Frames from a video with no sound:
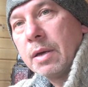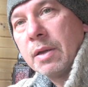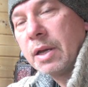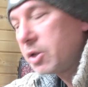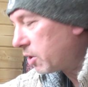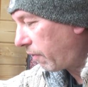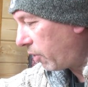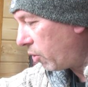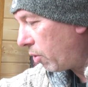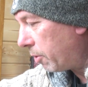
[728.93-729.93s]
They're just
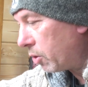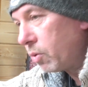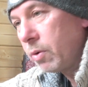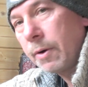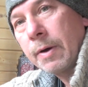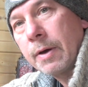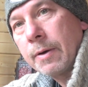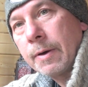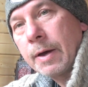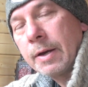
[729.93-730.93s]
phenomenal,
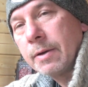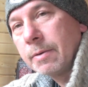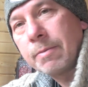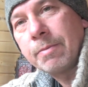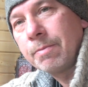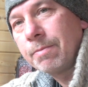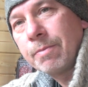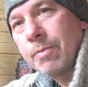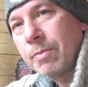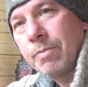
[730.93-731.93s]
and
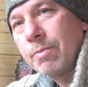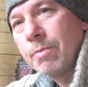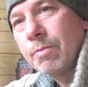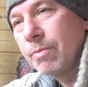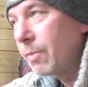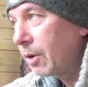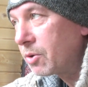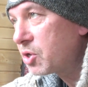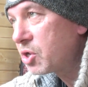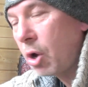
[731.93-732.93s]
they've
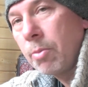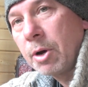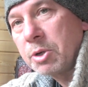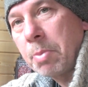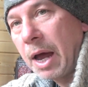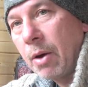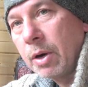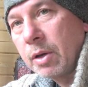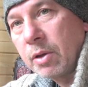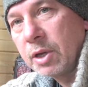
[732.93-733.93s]
got so much
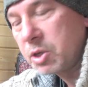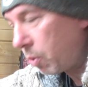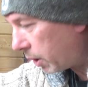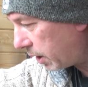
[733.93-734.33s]
power. This one